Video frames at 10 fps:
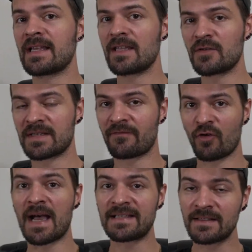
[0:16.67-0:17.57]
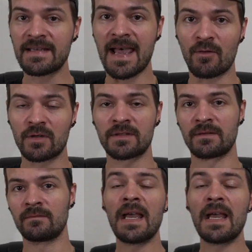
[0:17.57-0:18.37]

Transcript: that uses Verizon towers,